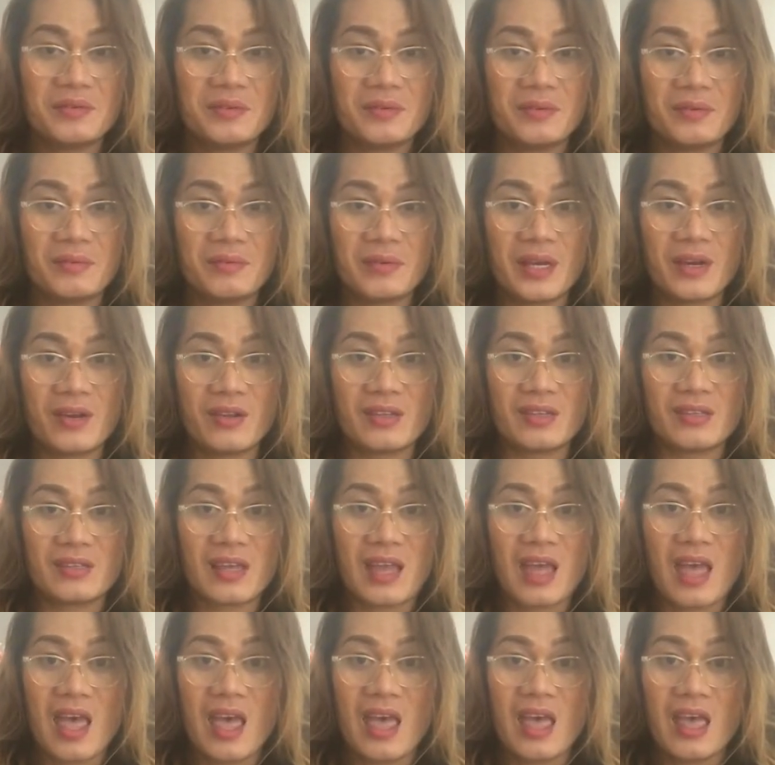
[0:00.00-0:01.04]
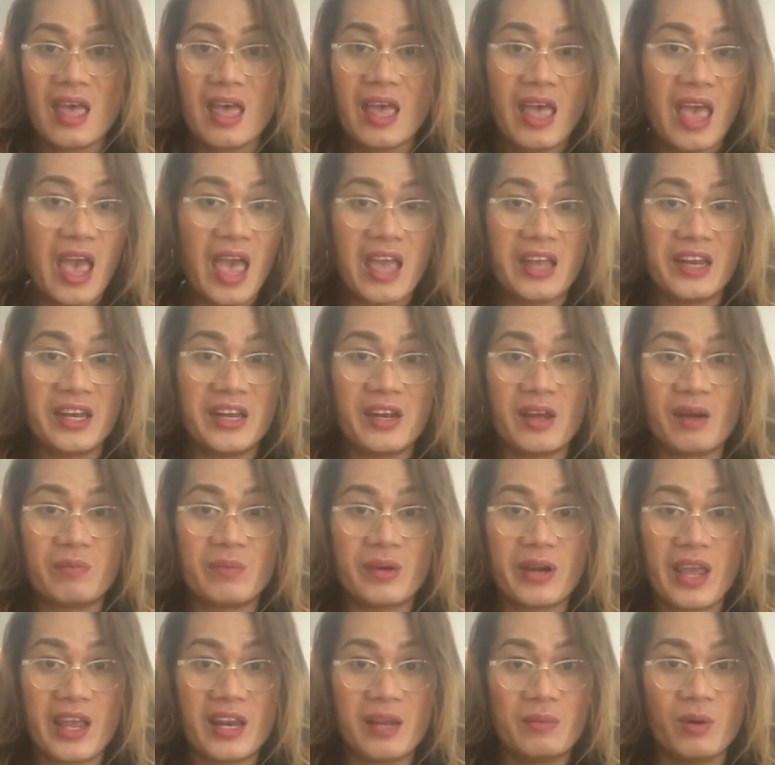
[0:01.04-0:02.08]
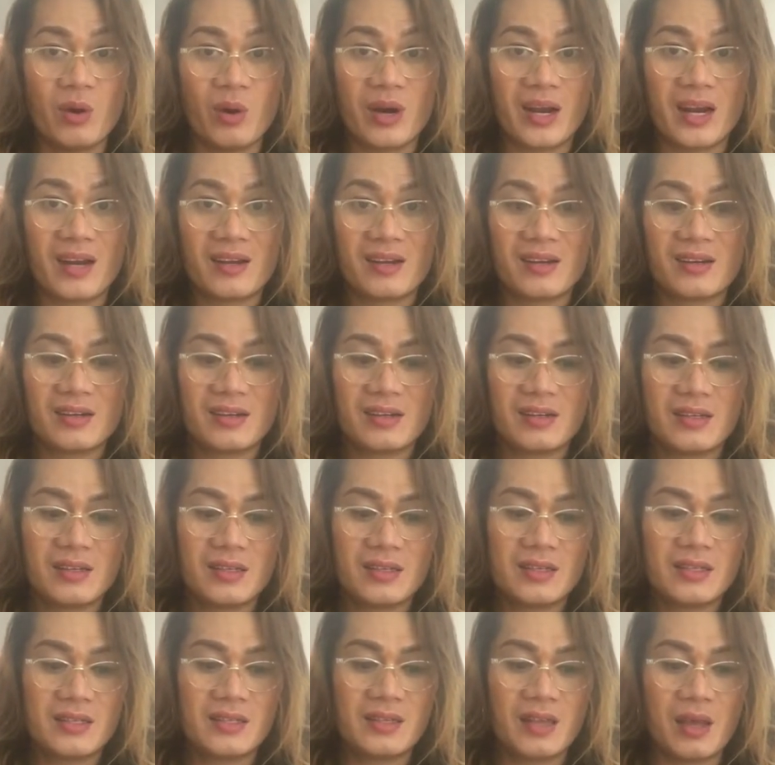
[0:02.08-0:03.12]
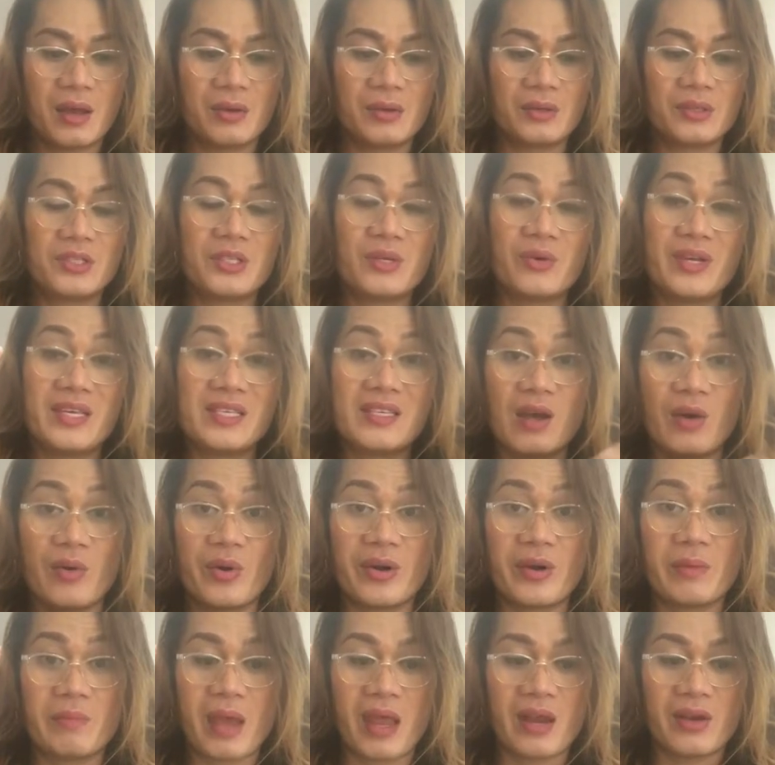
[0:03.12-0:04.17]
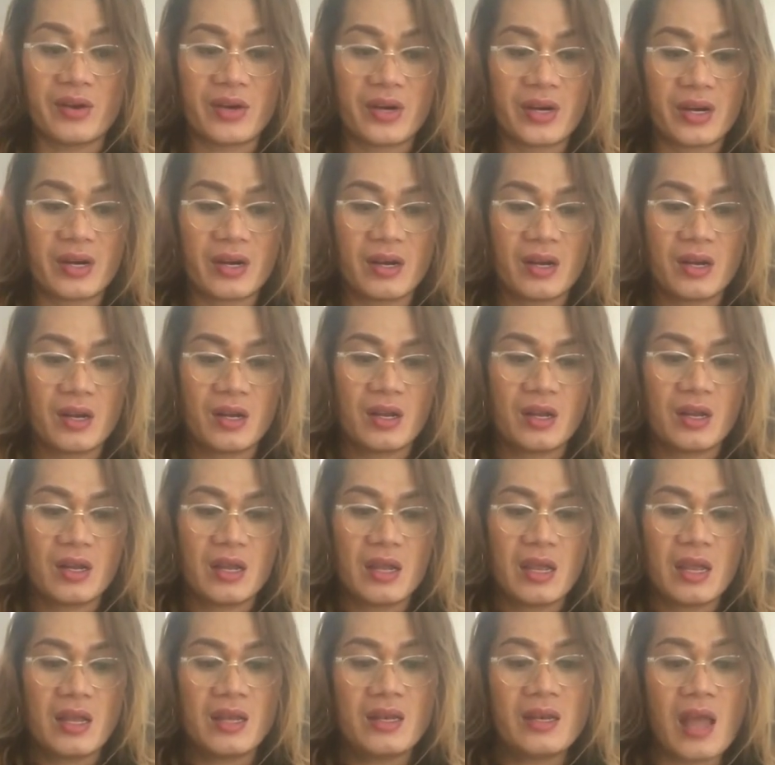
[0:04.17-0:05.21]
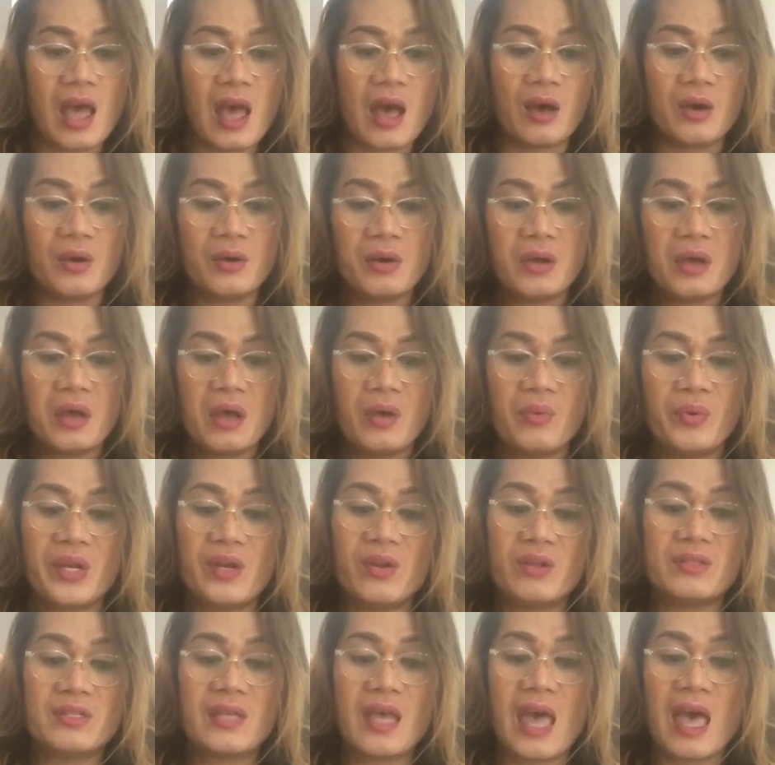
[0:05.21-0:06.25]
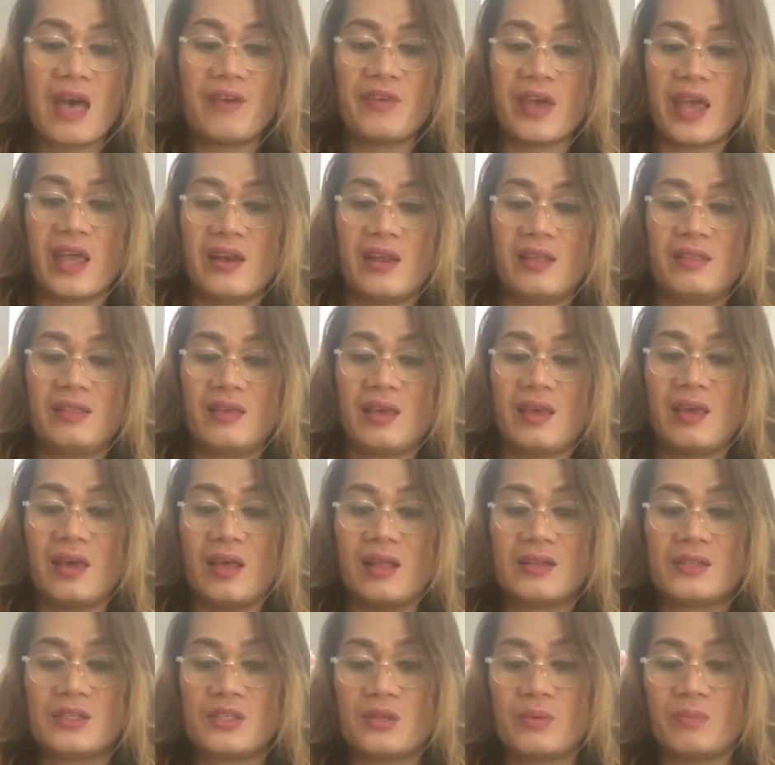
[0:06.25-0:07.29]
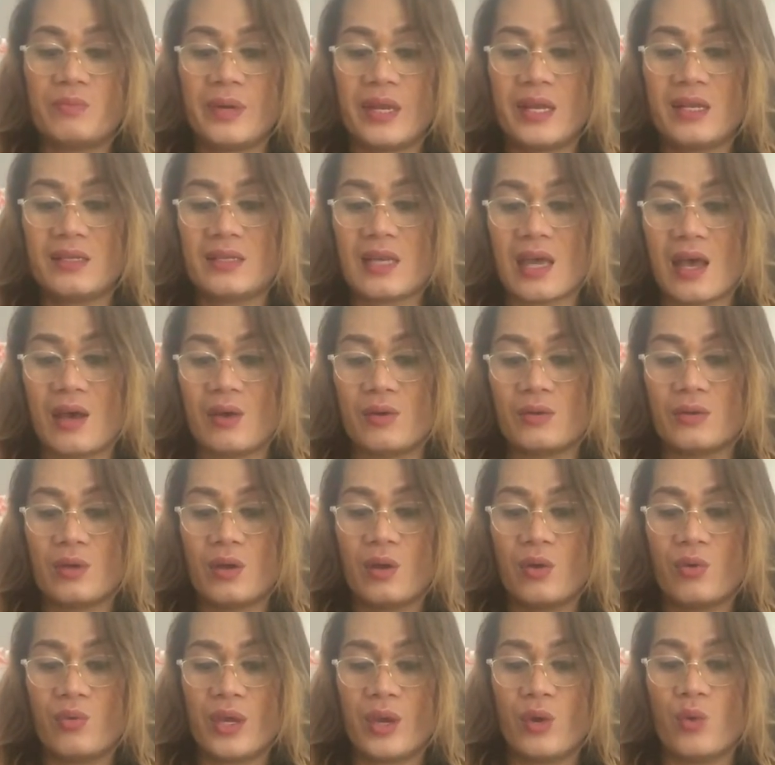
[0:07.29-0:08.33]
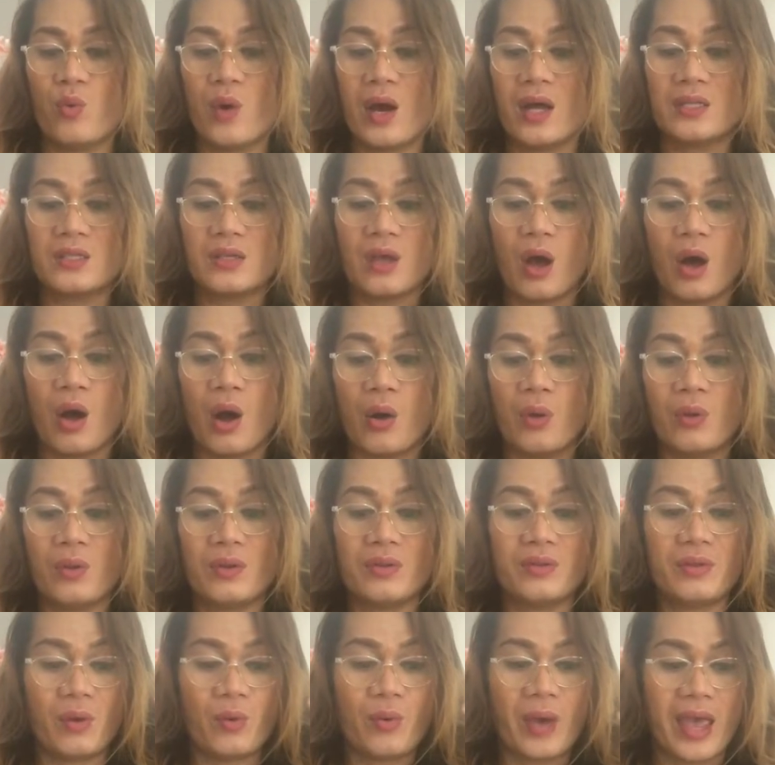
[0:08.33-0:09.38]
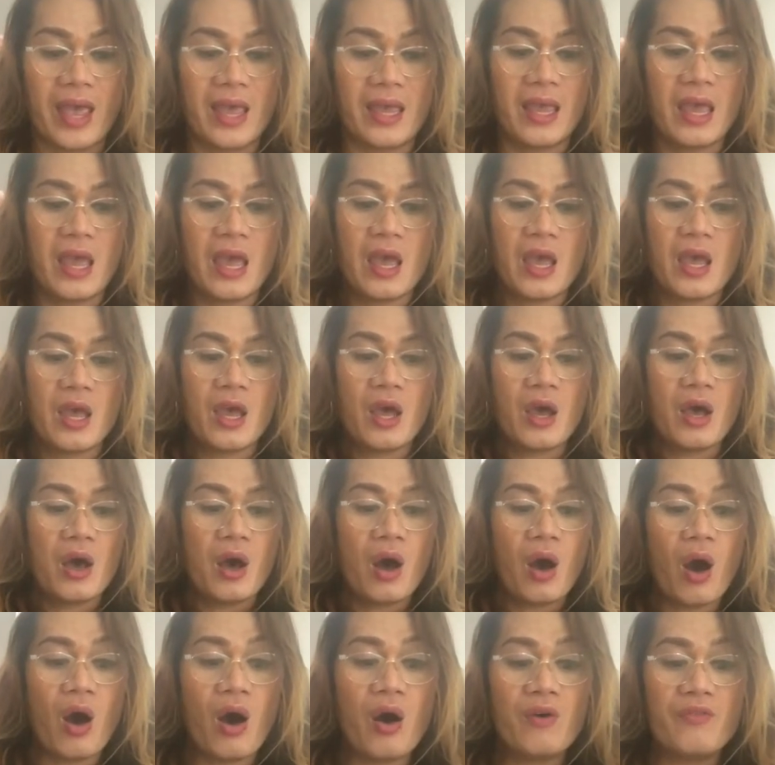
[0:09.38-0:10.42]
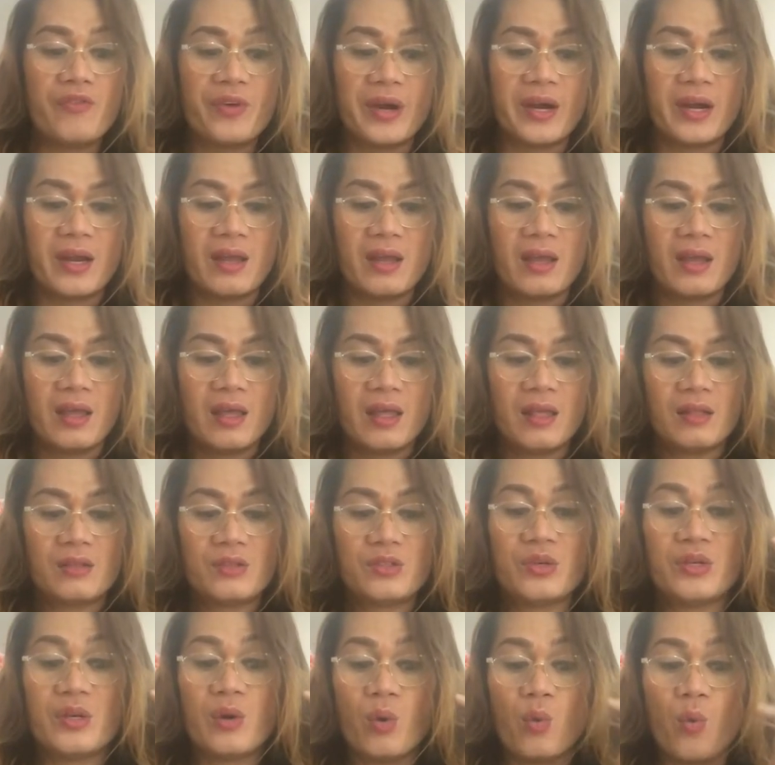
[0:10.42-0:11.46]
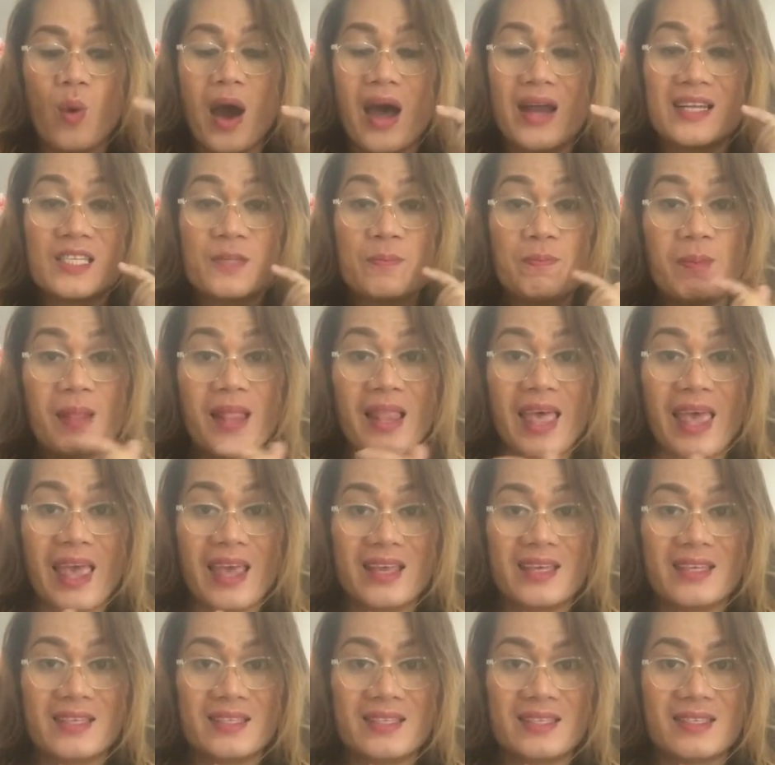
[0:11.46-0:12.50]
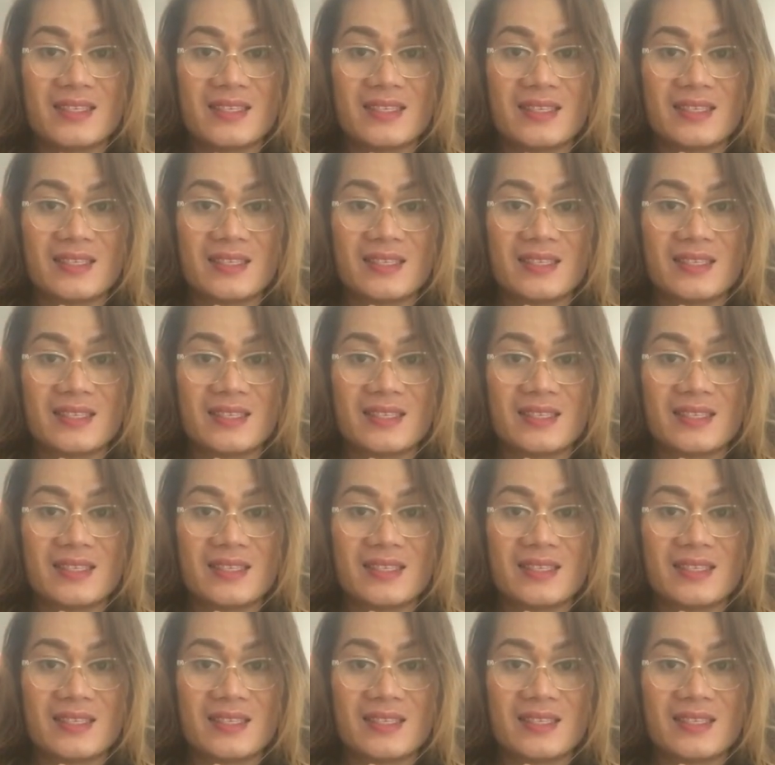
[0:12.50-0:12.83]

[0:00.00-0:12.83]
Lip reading: We don't any number anymore. So 2 is our remainder. Now, we don't have anything else to bring down. We want all the way over to the 1's place.